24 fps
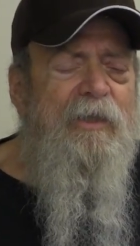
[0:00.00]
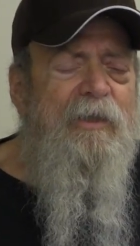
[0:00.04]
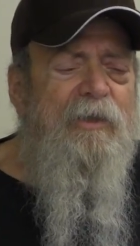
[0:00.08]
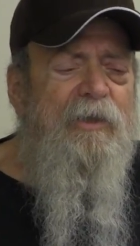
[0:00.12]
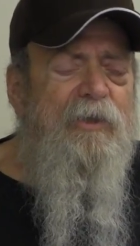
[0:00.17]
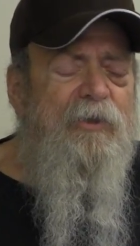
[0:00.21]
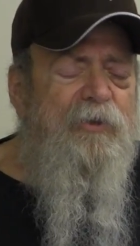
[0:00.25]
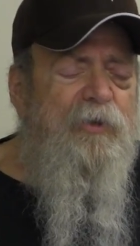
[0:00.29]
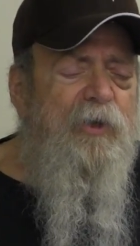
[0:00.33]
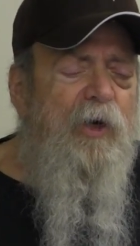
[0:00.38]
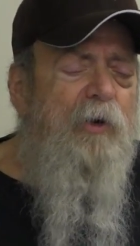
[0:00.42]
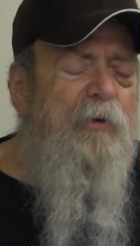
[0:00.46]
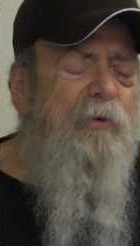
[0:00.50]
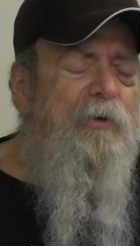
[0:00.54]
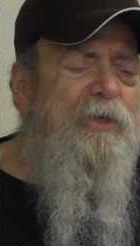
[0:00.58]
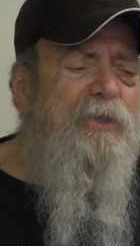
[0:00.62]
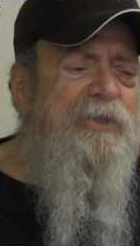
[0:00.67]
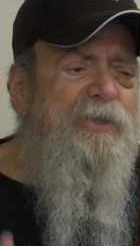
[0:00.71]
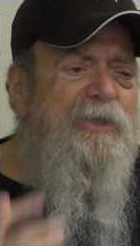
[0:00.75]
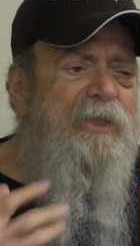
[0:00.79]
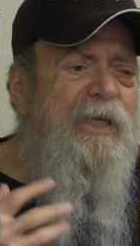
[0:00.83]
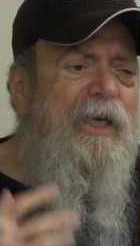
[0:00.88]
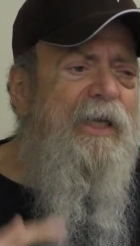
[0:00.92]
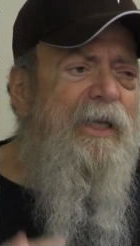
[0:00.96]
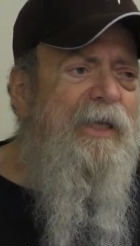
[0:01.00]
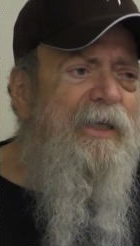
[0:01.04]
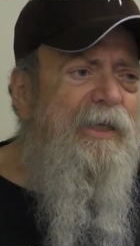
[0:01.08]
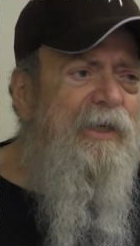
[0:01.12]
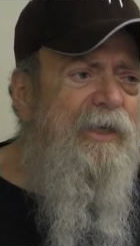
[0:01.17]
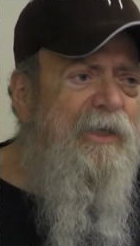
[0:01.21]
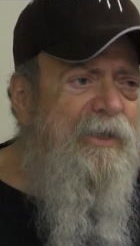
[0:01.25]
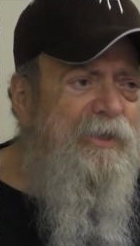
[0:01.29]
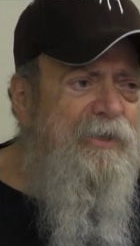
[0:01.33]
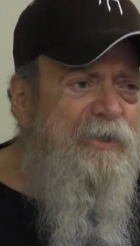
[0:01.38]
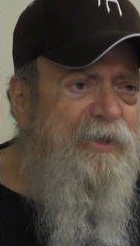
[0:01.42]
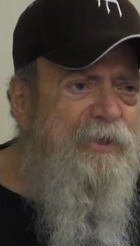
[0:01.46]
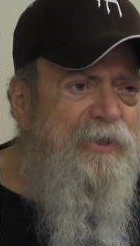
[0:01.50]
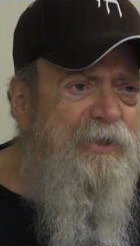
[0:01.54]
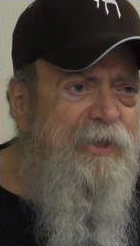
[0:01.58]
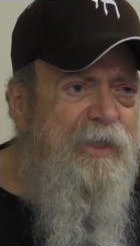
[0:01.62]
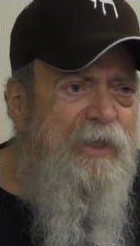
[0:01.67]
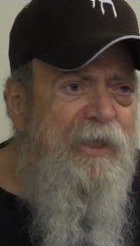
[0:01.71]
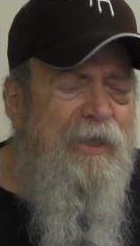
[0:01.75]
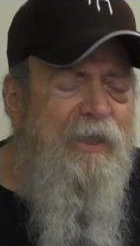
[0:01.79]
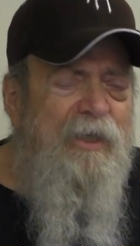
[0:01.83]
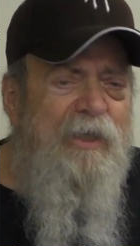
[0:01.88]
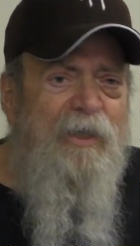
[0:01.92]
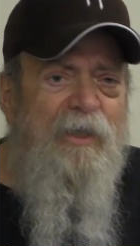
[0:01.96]
The Torah is telling us,
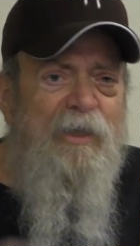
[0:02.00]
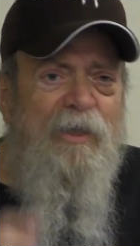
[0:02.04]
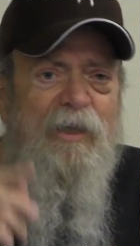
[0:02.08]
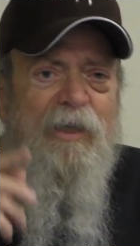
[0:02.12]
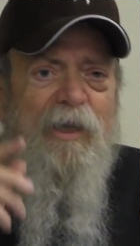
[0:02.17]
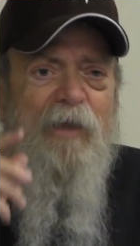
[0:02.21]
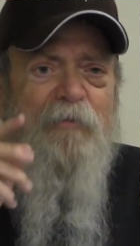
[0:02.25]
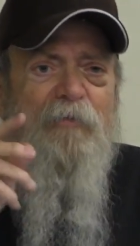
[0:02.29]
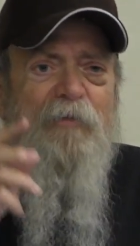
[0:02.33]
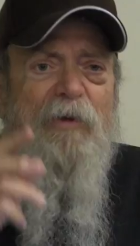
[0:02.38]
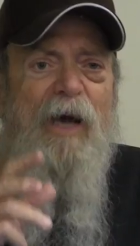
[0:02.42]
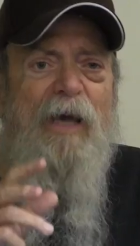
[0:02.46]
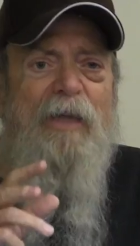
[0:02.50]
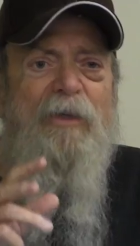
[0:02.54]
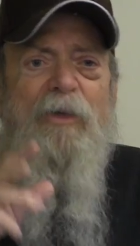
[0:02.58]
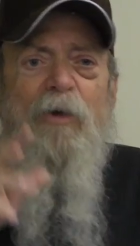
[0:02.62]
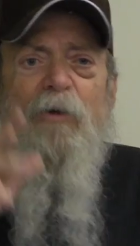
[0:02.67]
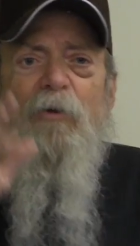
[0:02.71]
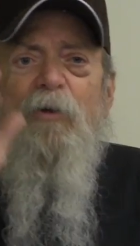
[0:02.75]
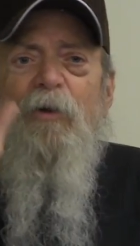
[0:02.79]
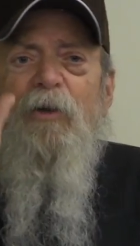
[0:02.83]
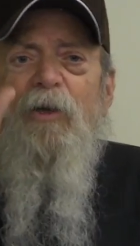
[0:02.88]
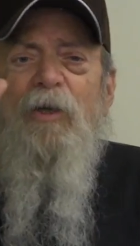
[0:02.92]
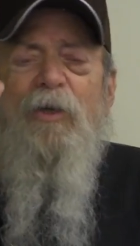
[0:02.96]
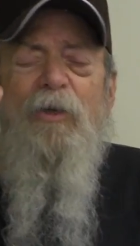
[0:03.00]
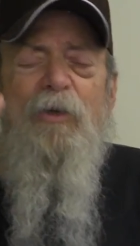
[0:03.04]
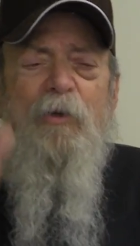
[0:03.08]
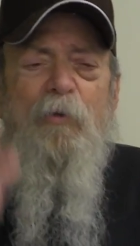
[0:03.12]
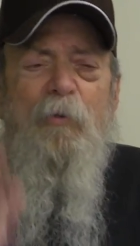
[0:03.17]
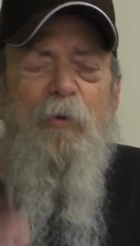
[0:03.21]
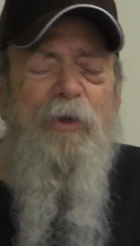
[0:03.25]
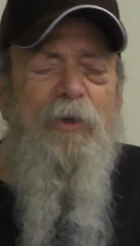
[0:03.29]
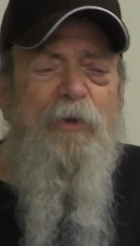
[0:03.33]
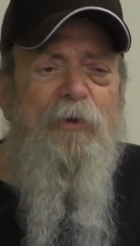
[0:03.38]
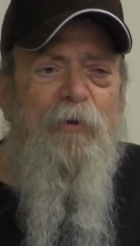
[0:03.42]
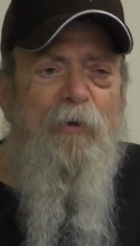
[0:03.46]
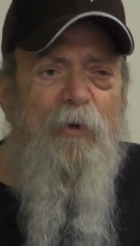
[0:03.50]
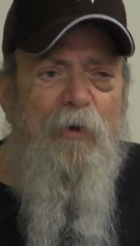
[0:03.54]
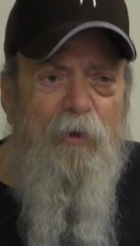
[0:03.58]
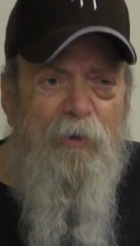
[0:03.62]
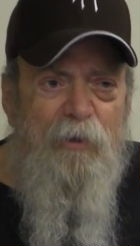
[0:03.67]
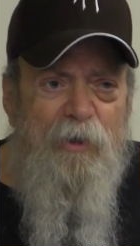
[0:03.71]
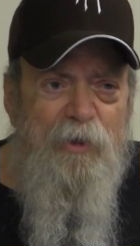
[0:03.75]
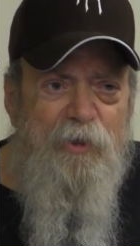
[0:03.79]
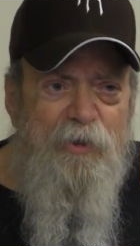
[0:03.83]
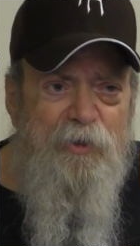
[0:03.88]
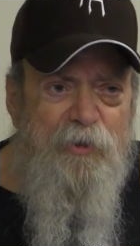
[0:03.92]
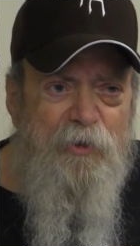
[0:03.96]
love God not only with your
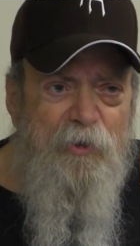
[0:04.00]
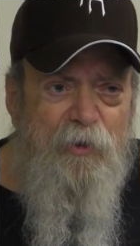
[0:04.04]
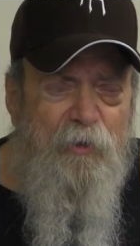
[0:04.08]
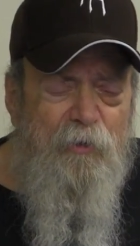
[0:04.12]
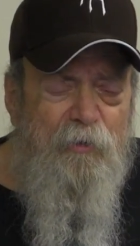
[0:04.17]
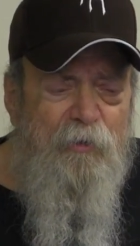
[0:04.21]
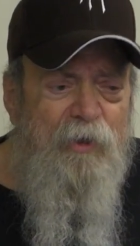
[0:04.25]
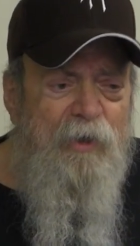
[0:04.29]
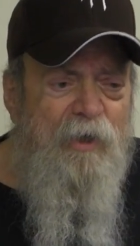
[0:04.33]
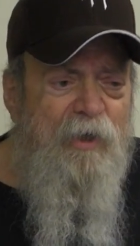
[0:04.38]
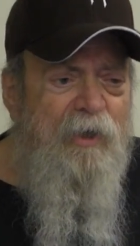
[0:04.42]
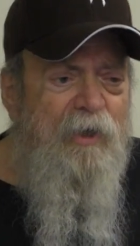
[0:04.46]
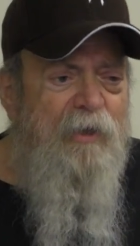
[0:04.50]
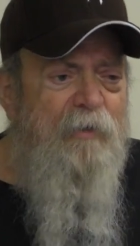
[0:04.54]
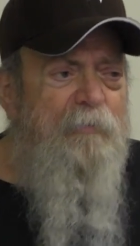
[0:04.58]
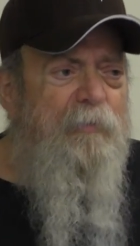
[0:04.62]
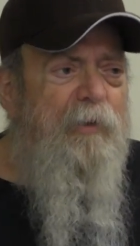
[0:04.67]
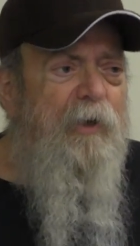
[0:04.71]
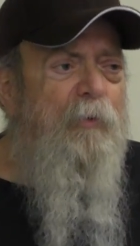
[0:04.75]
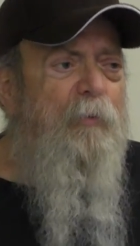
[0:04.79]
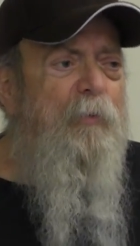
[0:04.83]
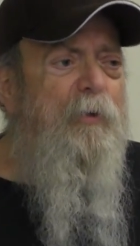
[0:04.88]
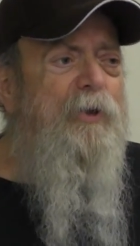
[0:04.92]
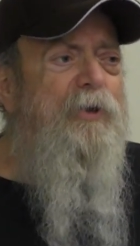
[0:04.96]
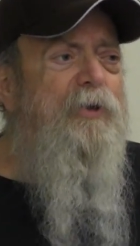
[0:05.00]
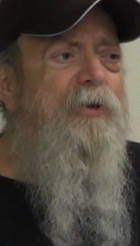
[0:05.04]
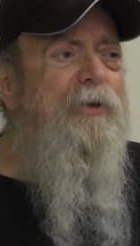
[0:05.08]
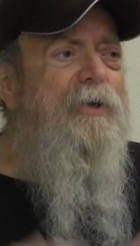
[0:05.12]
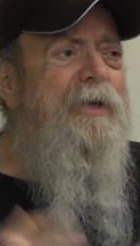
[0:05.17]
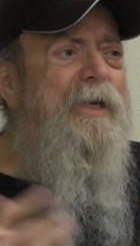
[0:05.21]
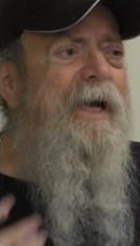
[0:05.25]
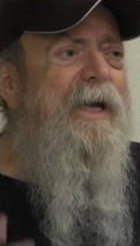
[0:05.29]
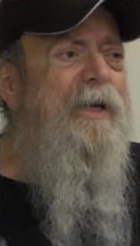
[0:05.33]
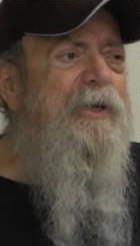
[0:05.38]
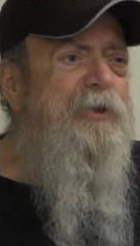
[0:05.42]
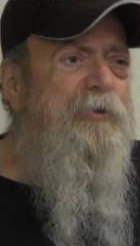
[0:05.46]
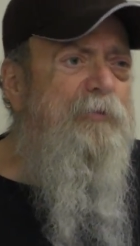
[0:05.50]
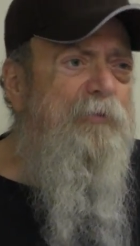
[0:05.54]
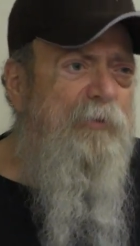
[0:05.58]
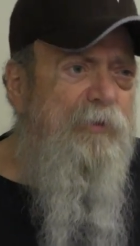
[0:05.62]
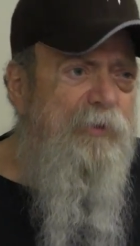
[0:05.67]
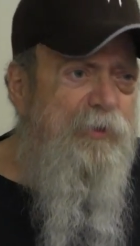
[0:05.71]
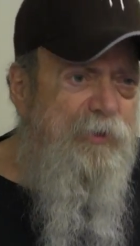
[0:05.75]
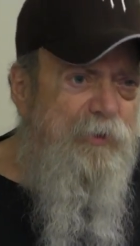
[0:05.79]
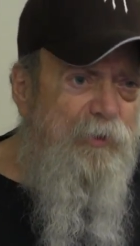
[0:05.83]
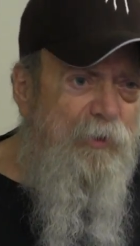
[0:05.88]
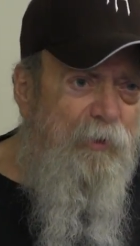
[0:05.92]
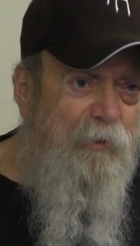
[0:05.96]
holy soul, but with your
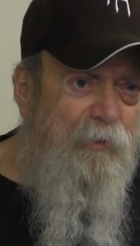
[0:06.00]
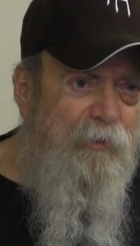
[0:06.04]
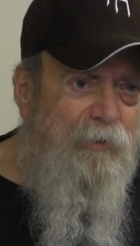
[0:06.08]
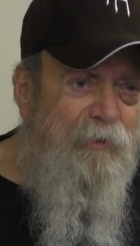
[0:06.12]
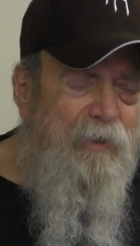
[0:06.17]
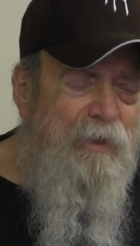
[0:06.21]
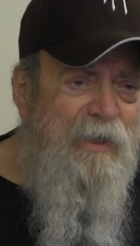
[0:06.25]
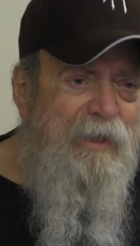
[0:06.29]
natural soul.